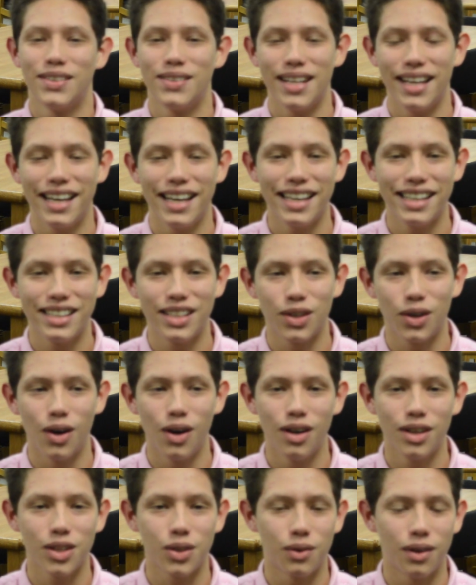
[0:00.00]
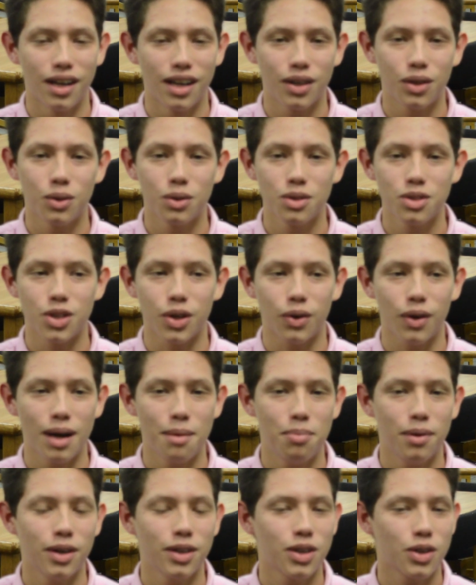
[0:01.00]
your dad, your aunt, your uncles, your
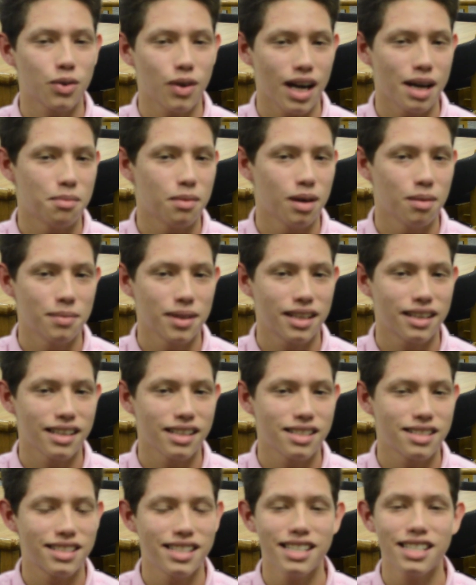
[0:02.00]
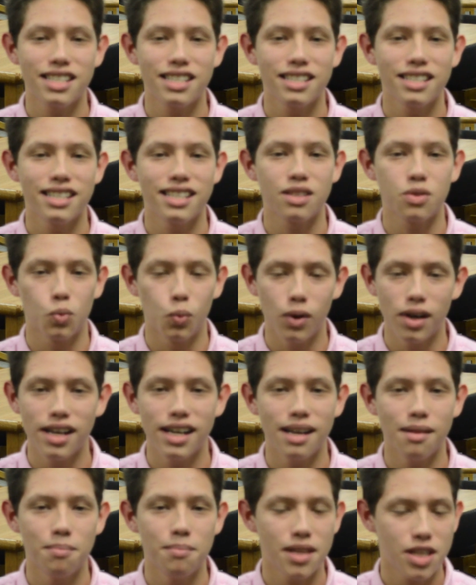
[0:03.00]
grandpa, and your grandma, because this is one
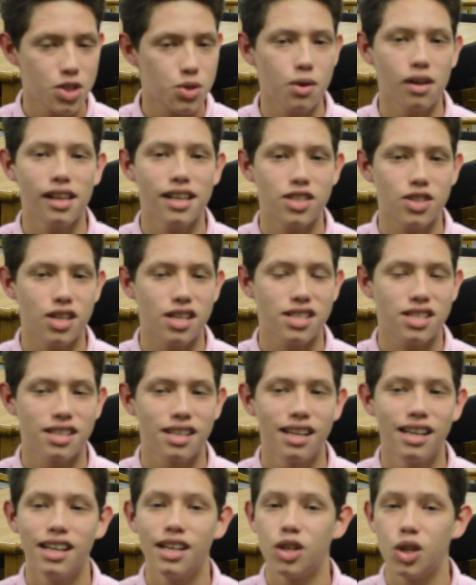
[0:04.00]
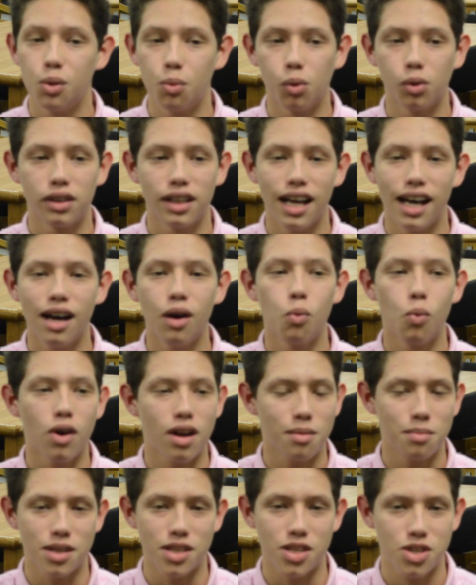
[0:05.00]
Mr. LHS you will not want
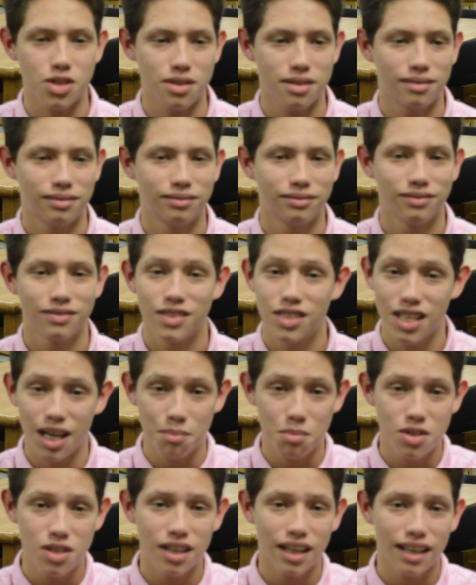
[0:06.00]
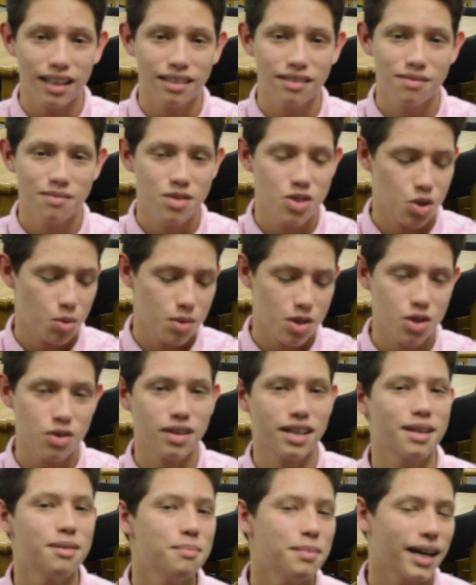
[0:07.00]
to miss. Time's ticking, so be sure to
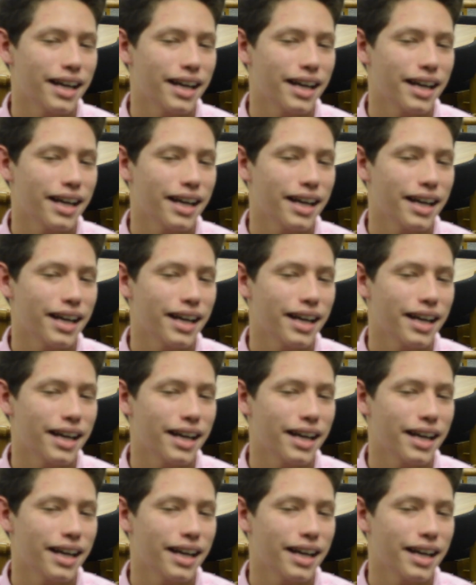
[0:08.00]
come